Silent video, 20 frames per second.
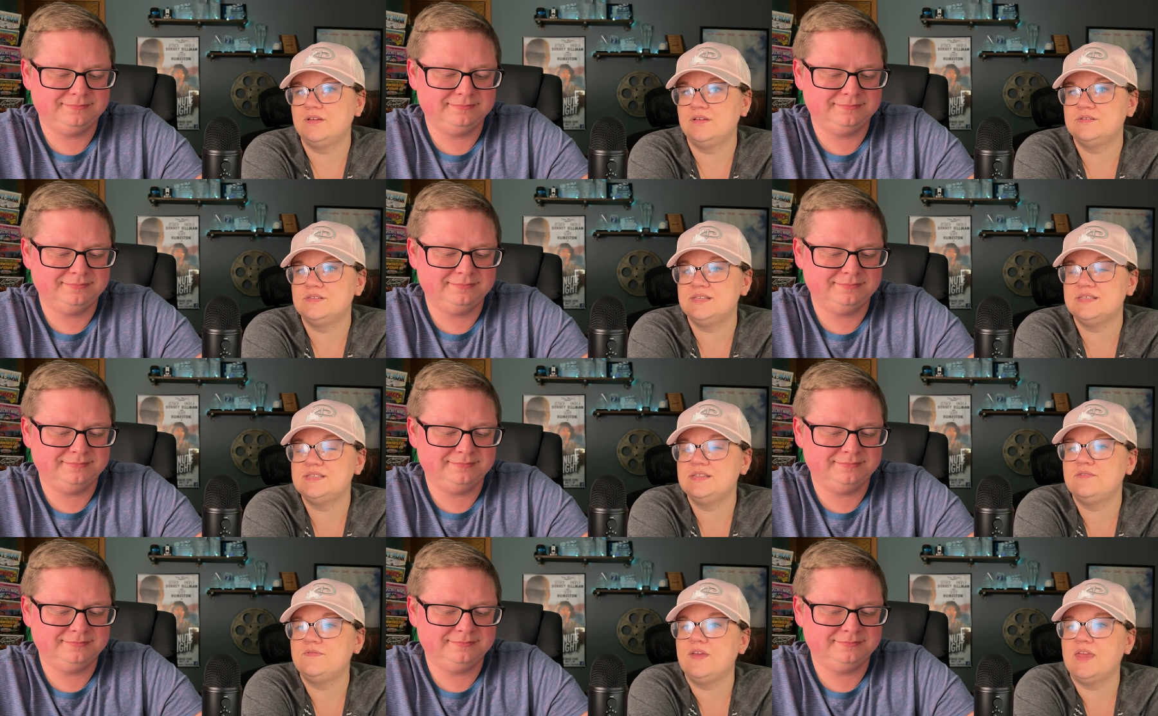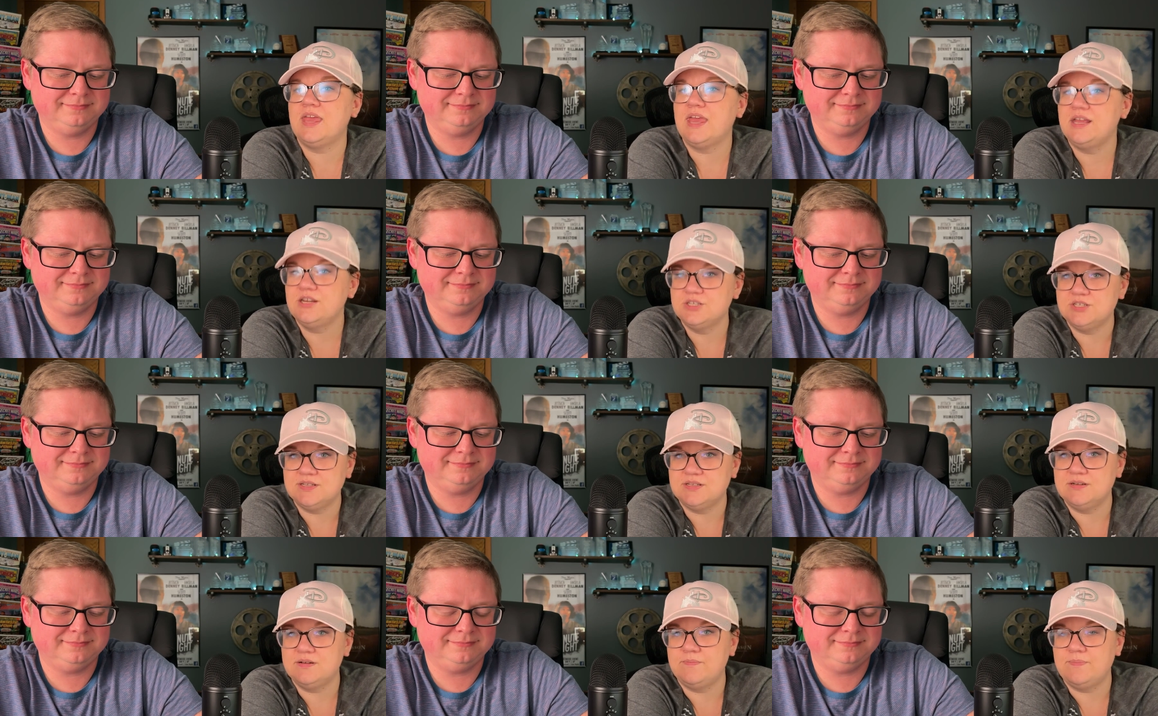Speaker 1: Disney
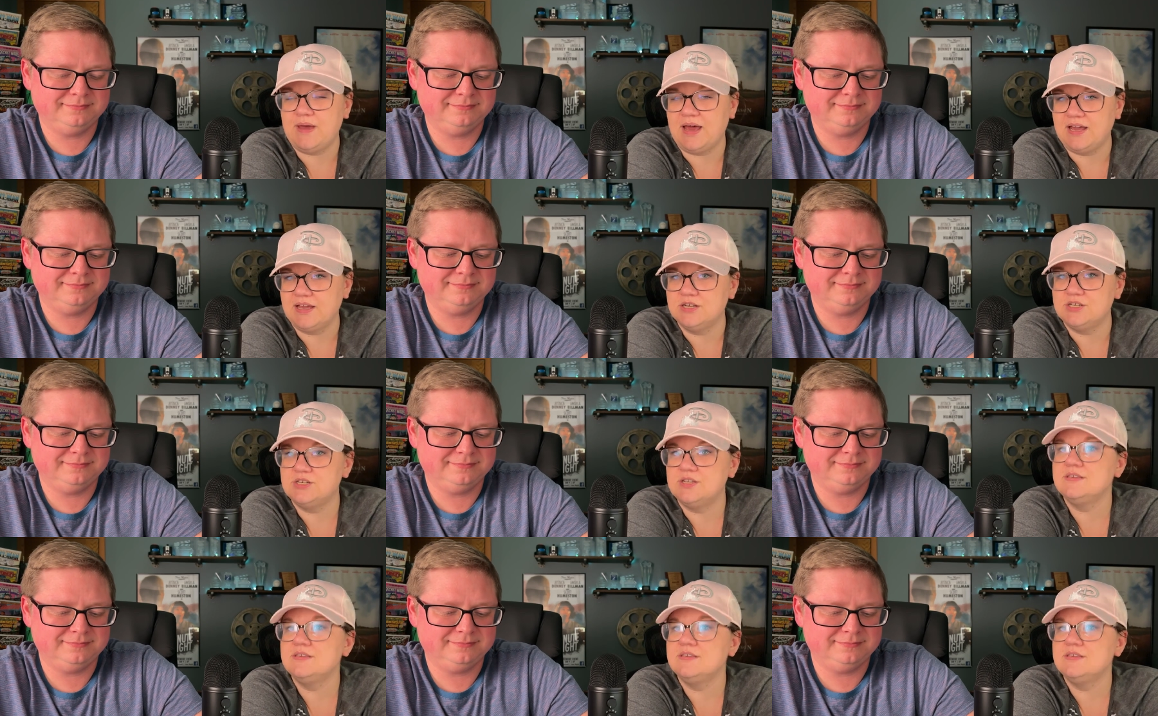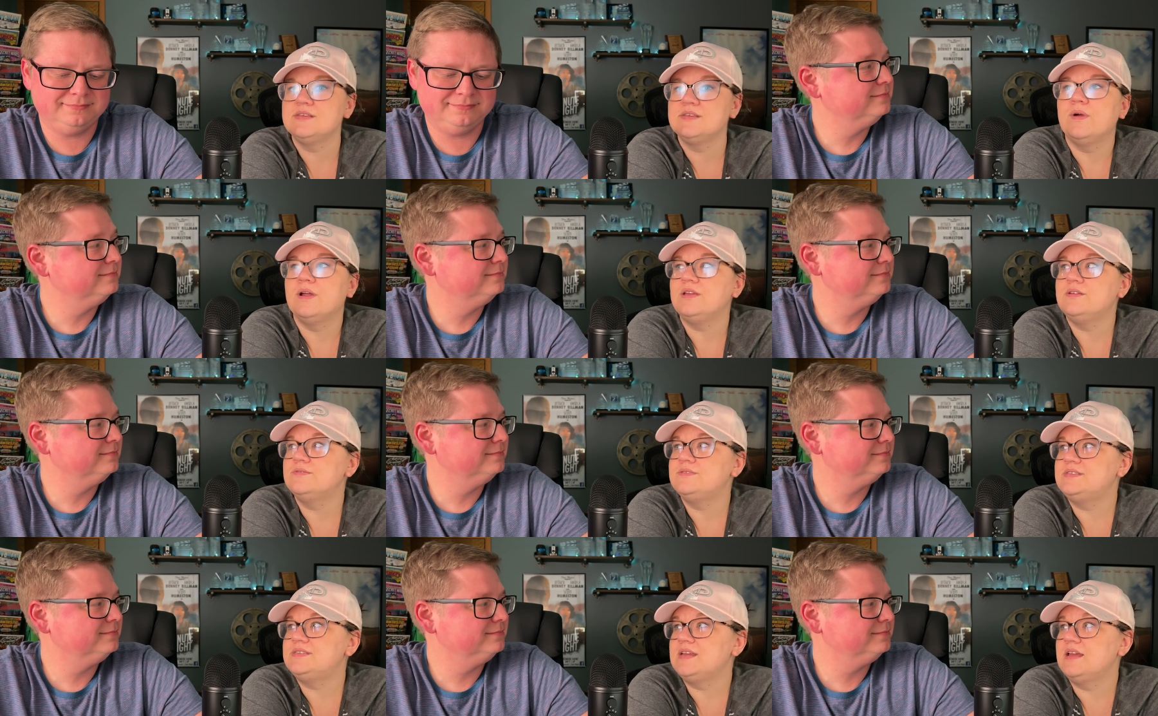vacation packages where
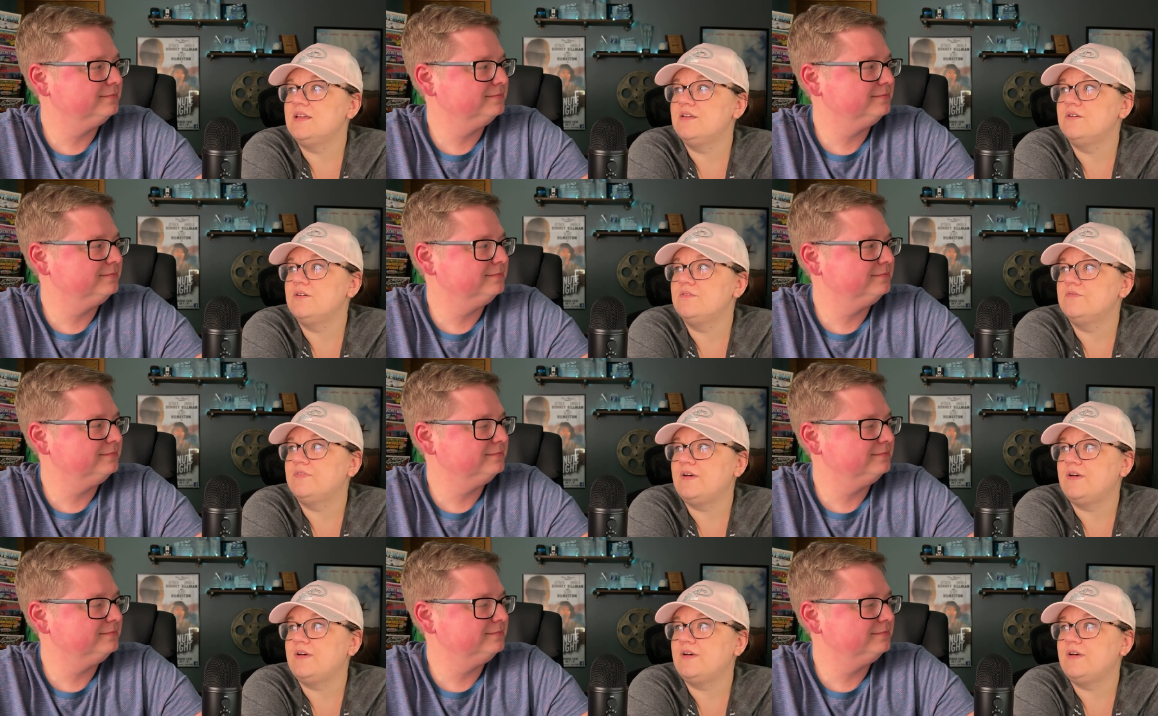you stay